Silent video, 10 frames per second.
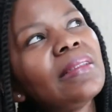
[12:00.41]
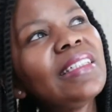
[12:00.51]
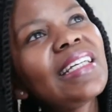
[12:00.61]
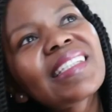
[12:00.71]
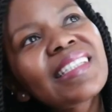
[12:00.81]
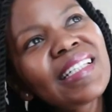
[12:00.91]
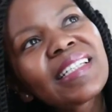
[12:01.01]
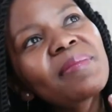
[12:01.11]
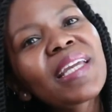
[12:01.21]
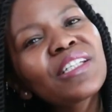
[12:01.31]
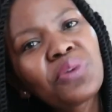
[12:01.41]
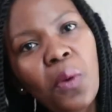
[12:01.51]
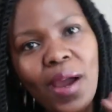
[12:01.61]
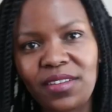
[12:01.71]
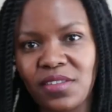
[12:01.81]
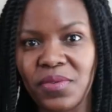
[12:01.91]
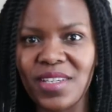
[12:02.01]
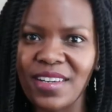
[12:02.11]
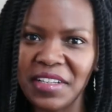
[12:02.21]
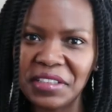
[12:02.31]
let's make it twice a week